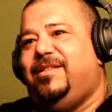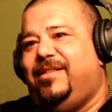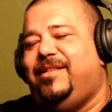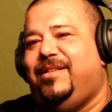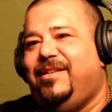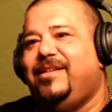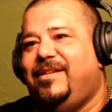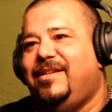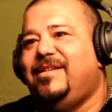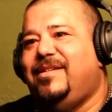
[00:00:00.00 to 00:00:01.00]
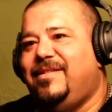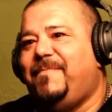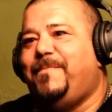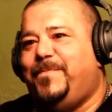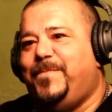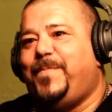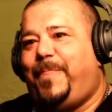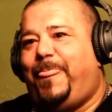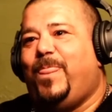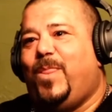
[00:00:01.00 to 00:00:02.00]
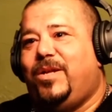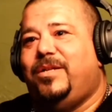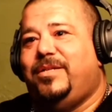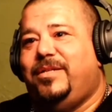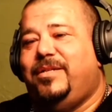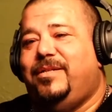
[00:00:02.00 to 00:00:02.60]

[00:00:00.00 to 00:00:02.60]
I remember it pop. It was a